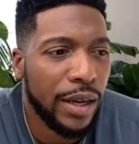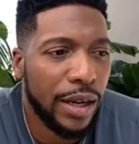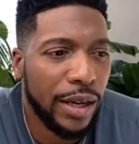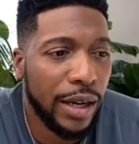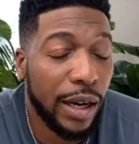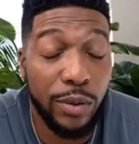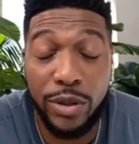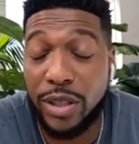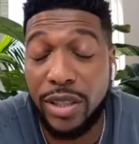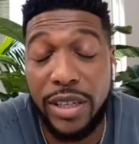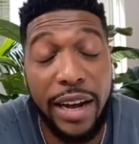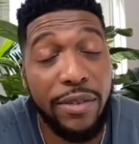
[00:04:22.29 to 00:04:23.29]
I was
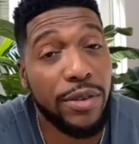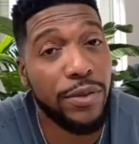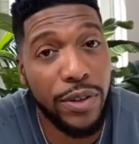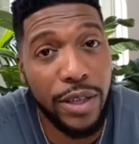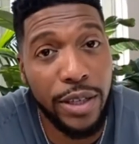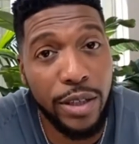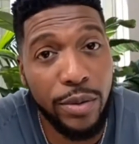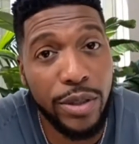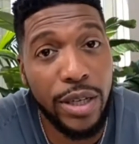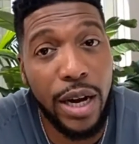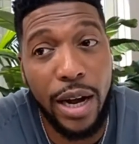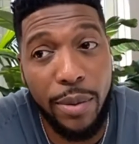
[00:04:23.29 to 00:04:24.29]
just having fun and it
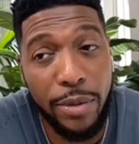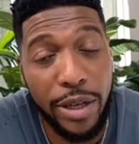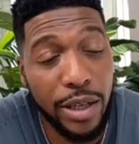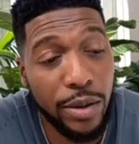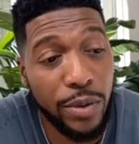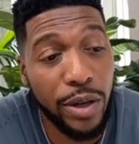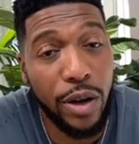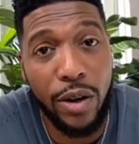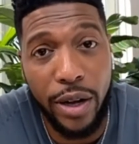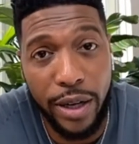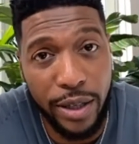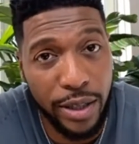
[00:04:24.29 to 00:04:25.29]
was comedy and we
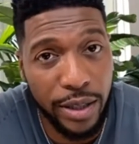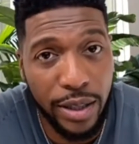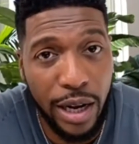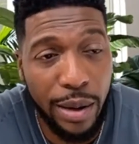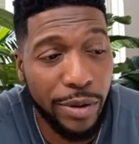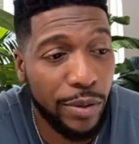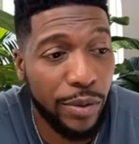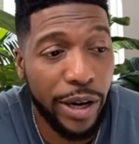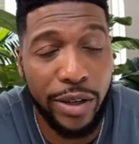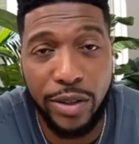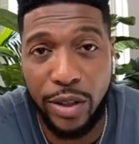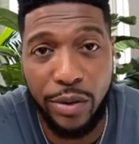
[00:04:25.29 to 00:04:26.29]
all had a good time, and the
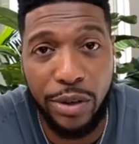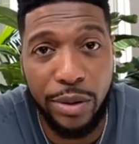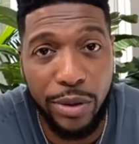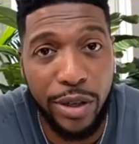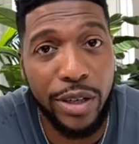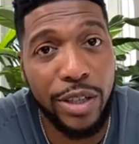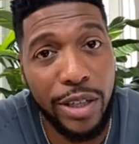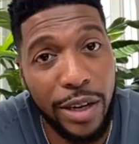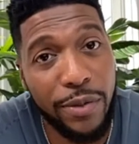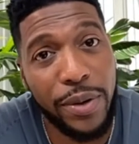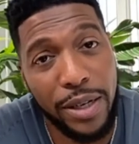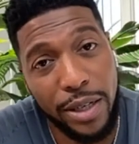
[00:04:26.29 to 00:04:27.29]
writers agreed we're going to
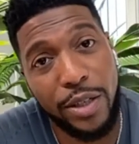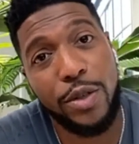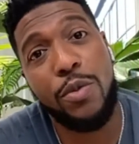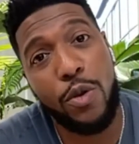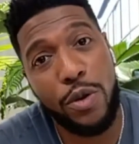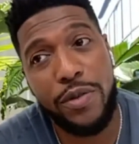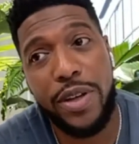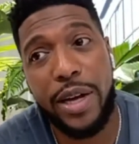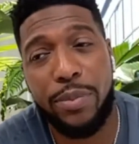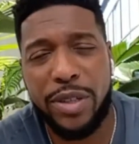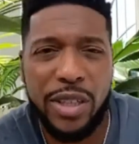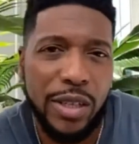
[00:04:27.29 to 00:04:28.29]
definitely do more of
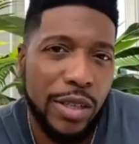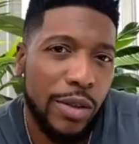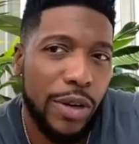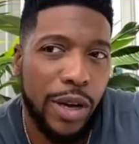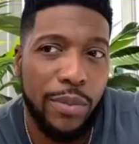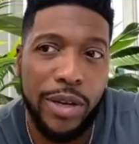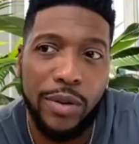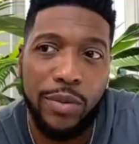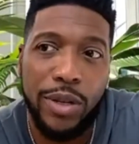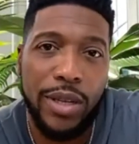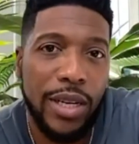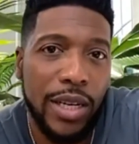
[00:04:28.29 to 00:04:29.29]
that, particularly when I'm there
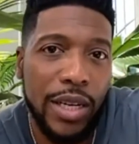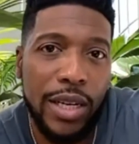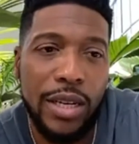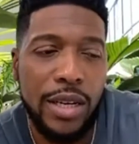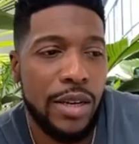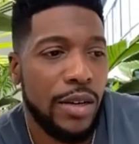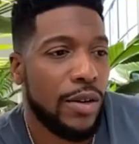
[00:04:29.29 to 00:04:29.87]
with Iggy